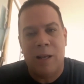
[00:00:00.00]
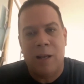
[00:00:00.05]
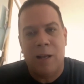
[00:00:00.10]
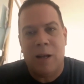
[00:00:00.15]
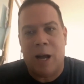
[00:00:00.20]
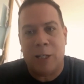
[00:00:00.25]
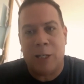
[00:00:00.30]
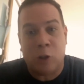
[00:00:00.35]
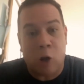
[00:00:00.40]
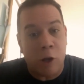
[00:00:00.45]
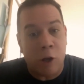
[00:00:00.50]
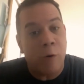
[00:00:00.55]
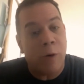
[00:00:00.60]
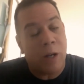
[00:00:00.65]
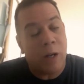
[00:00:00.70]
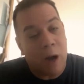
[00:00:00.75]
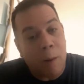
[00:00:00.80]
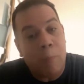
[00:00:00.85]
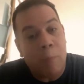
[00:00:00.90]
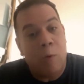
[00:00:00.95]
I saw you in a
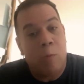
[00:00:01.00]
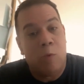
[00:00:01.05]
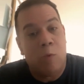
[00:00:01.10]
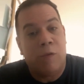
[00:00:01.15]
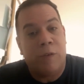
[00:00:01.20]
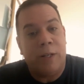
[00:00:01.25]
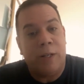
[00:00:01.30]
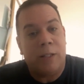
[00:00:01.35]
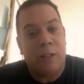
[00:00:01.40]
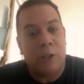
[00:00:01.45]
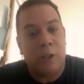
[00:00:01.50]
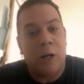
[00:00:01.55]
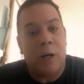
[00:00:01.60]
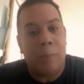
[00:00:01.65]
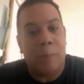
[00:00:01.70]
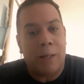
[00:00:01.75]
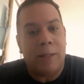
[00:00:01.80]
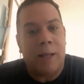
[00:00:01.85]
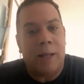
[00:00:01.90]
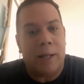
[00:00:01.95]
couple movies, you know what I
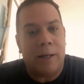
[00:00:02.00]
mean, that